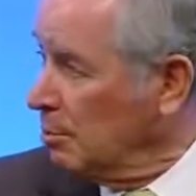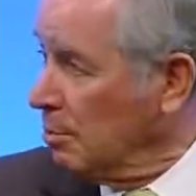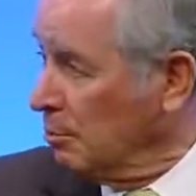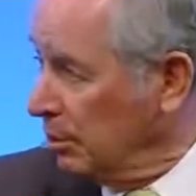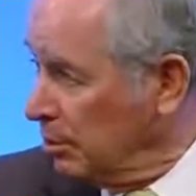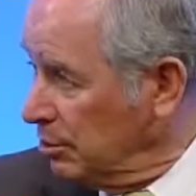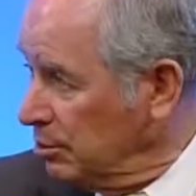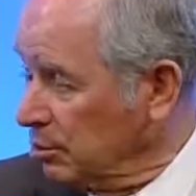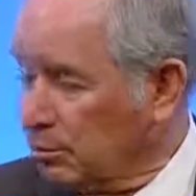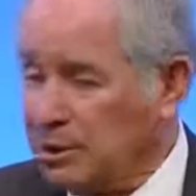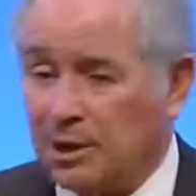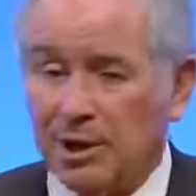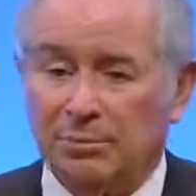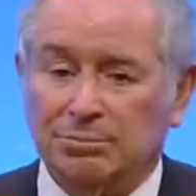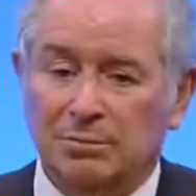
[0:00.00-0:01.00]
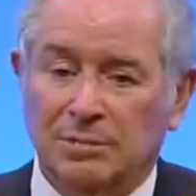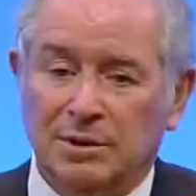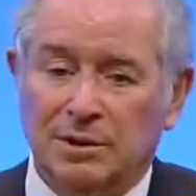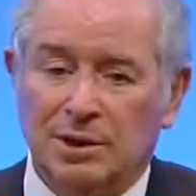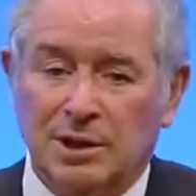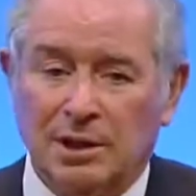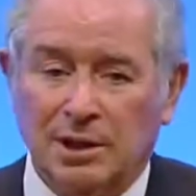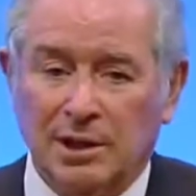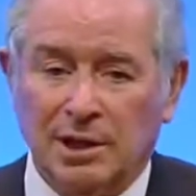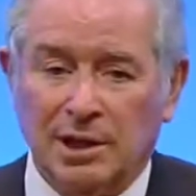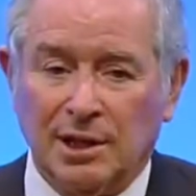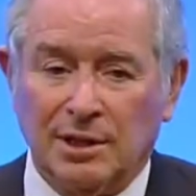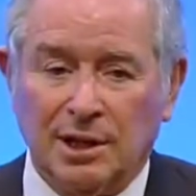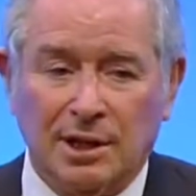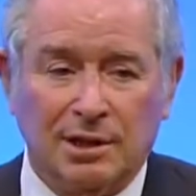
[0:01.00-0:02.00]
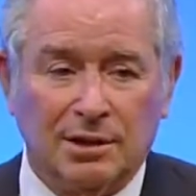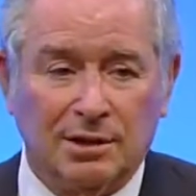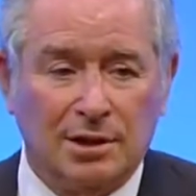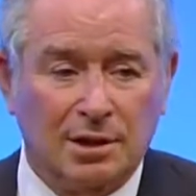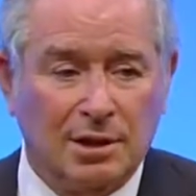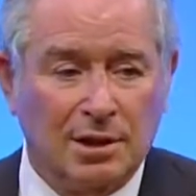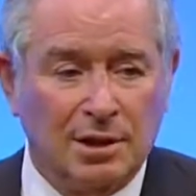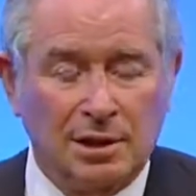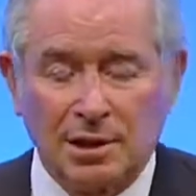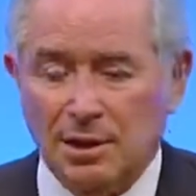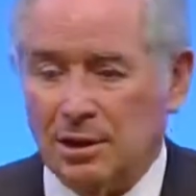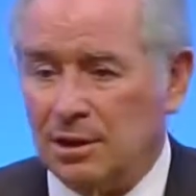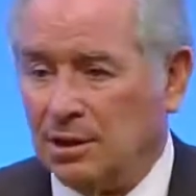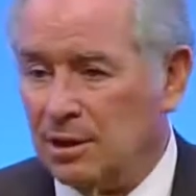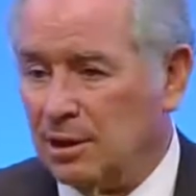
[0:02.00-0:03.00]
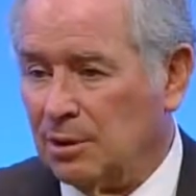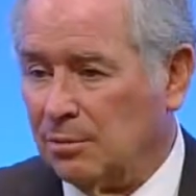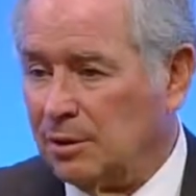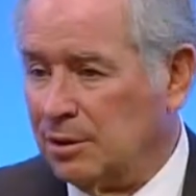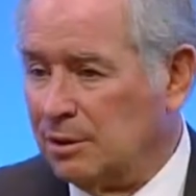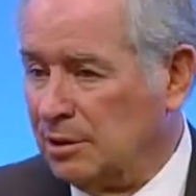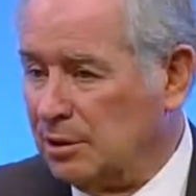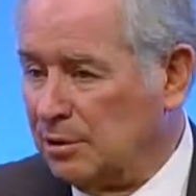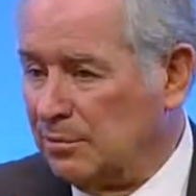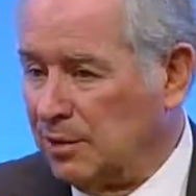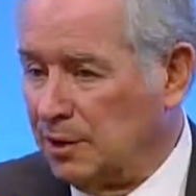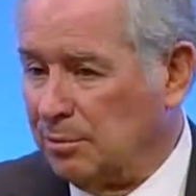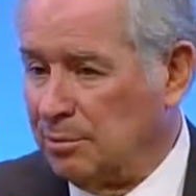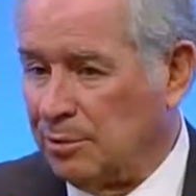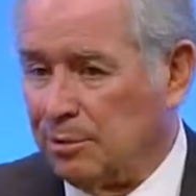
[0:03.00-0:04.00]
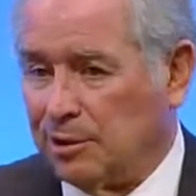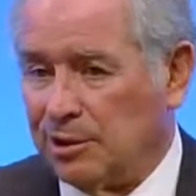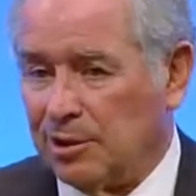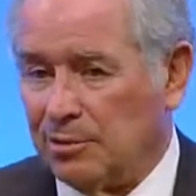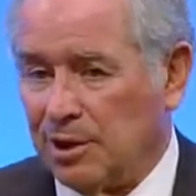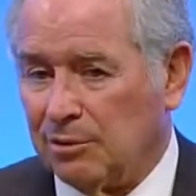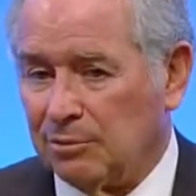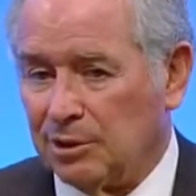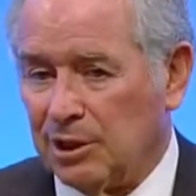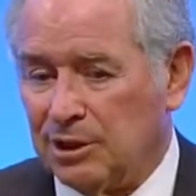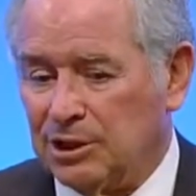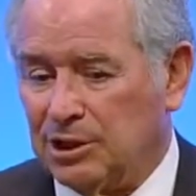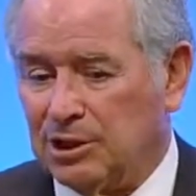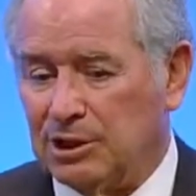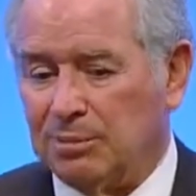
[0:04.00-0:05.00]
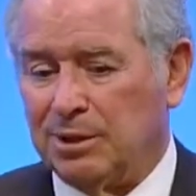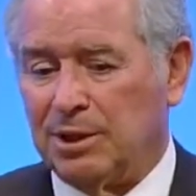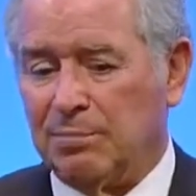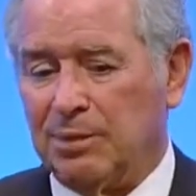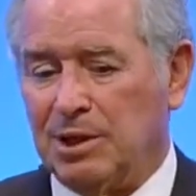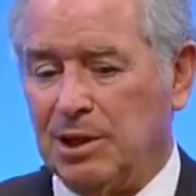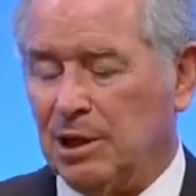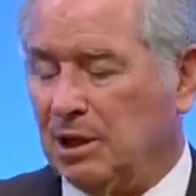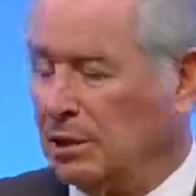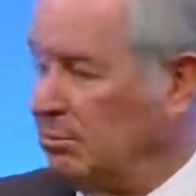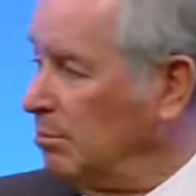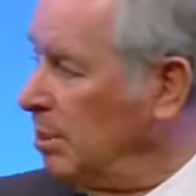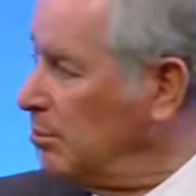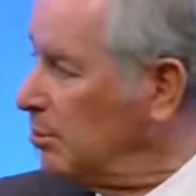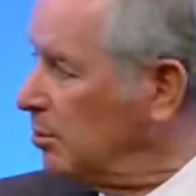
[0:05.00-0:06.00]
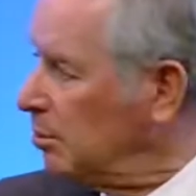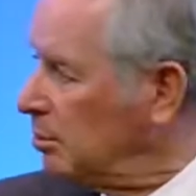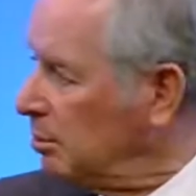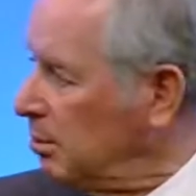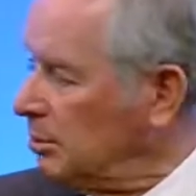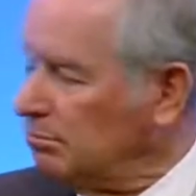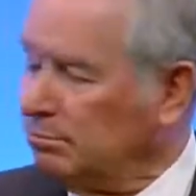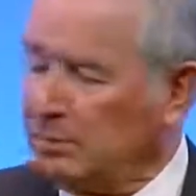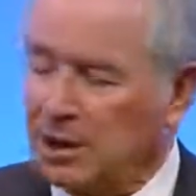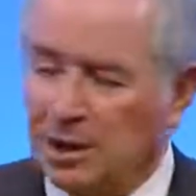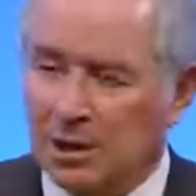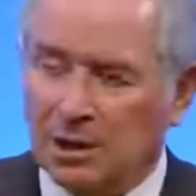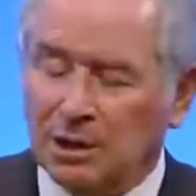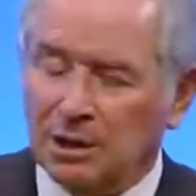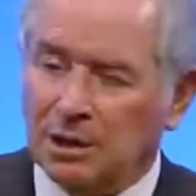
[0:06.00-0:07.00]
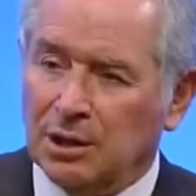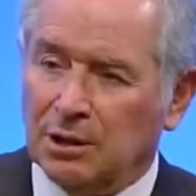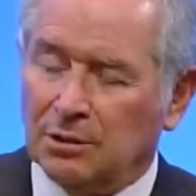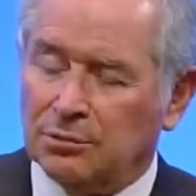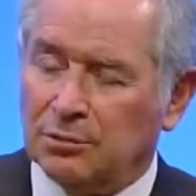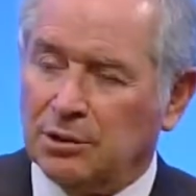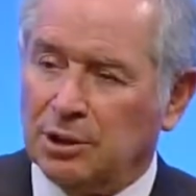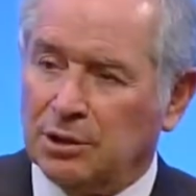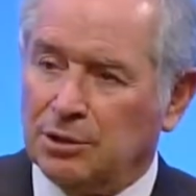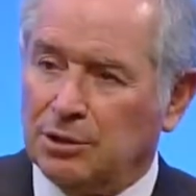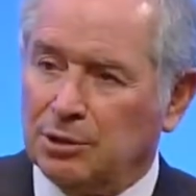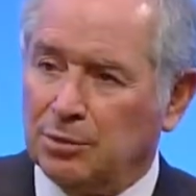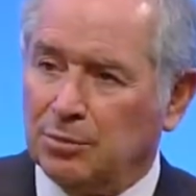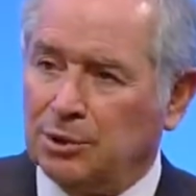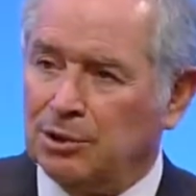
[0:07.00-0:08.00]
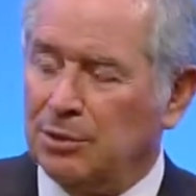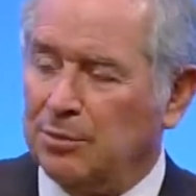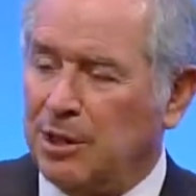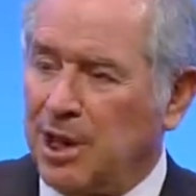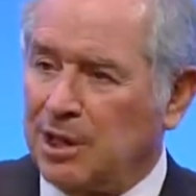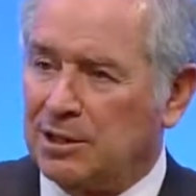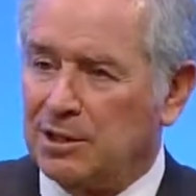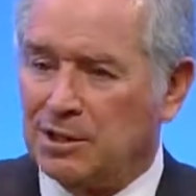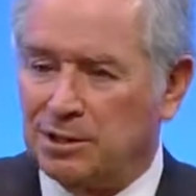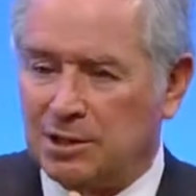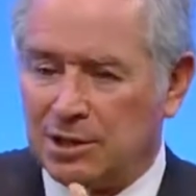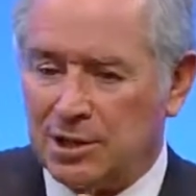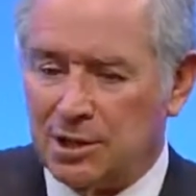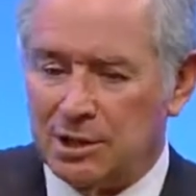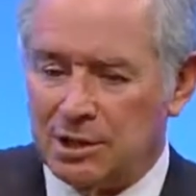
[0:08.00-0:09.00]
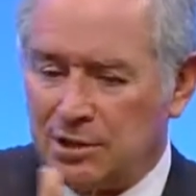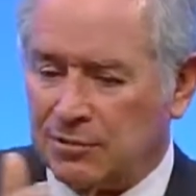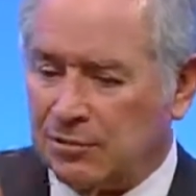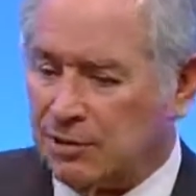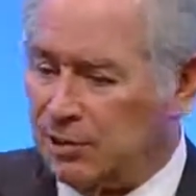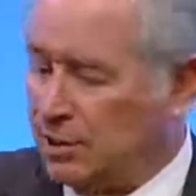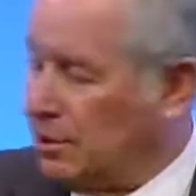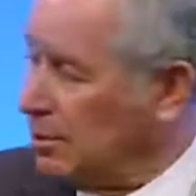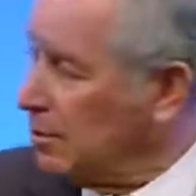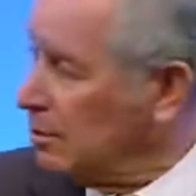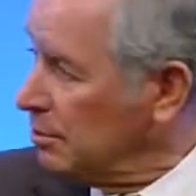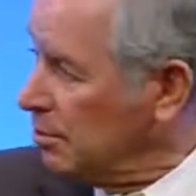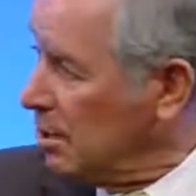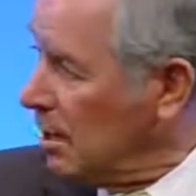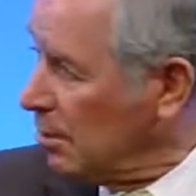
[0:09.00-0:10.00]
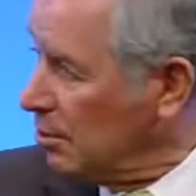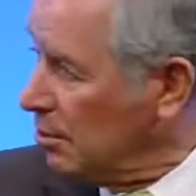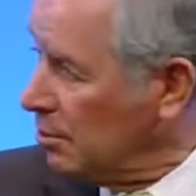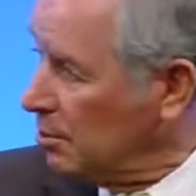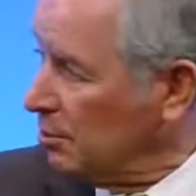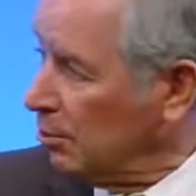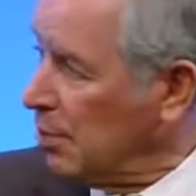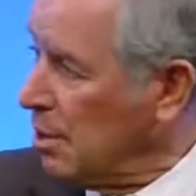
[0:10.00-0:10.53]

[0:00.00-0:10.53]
what we can do with them, and then, you know, we developed a really great relationship at the beginning. People, you know, sumas and magnas think differently. I call them